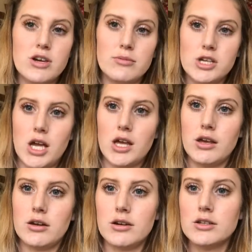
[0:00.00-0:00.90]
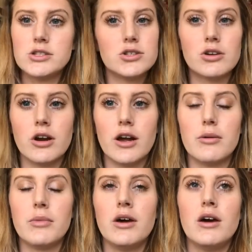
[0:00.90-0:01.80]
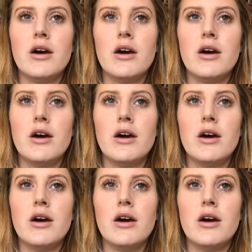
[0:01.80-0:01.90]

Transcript: keep checking in on Instagram.